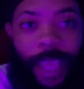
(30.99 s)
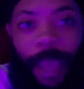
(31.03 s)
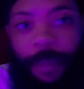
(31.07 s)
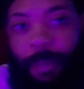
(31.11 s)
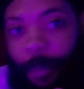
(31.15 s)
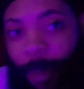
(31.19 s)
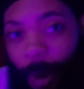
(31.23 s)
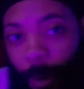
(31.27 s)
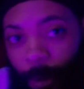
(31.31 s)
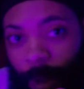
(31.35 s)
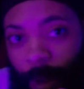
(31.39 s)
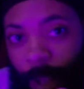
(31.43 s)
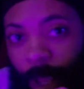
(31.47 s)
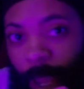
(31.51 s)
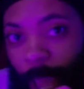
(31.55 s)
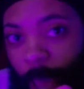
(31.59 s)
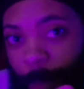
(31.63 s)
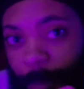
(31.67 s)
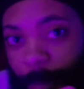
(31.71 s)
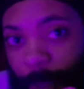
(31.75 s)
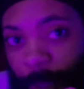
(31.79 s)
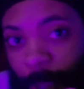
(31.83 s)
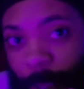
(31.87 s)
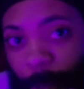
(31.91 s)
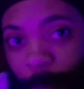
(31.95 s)
Happy
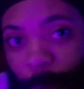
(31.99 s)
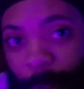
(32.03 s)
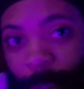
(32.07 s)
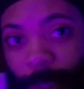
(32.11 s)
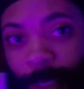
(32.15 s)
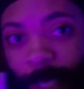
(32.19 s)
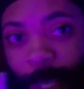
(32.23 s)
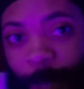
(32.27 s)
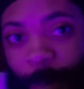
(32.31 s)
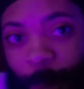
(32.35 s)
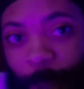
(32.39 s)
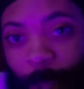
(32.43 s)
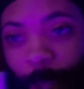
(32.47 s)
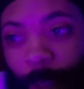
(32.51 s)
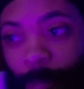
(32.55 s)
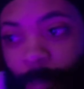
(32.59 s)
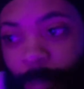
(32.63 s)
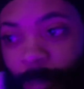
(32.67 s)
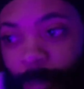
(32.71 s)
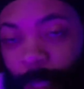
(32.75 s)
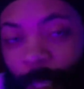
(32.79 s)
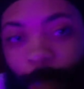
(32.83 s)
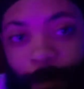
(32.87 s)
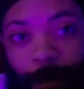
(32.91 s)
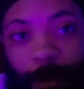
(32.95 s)
Mother's Day,
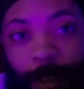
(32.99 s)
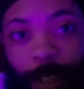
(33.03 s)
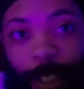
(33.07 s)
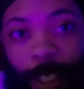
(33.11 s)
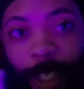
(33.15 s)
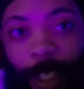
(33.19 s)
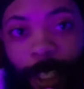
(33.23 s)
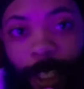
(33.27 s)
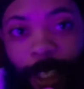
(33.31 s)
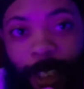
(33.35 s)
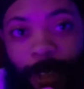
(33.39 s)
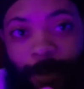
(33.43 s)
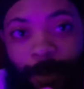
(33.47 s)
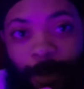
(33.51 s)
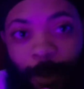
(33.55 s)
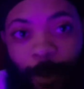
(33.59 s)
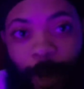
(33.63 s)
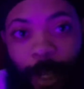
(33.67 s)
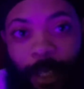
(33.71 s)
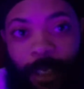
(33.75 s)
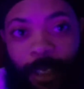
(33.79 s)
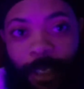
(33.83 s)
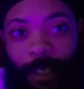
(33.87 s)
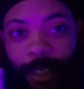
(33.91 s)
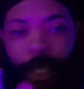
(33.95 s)
Mom, if you're seeing this, if you're
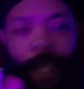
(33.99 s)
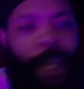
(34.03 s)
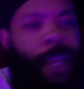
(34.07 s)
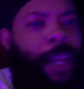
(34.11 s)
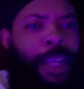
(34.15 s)
watching this.